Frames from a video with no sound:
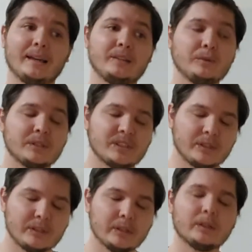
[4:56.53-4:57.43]
you can
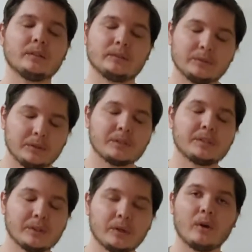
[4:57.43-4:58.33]
still
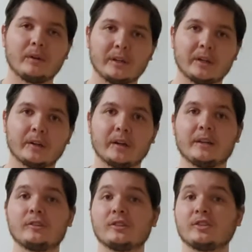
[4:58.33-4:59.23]
go in here
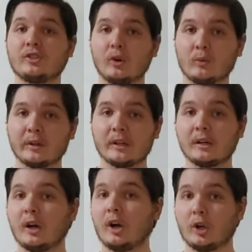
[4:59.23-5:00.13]
and you can still
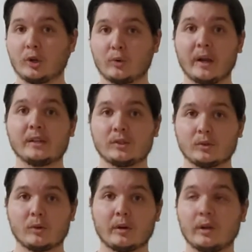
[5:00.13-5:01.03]
read a great
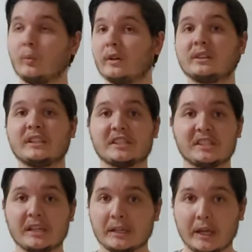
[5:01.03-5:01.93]
story with
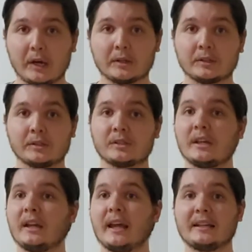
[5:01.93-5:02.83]
distinct characters
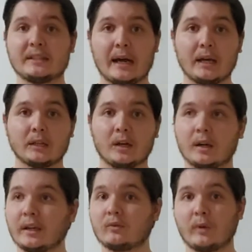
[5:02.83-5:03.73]
and
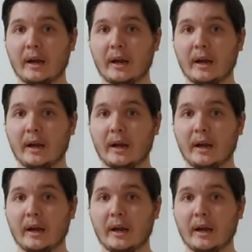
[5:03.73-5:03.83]
dialogue and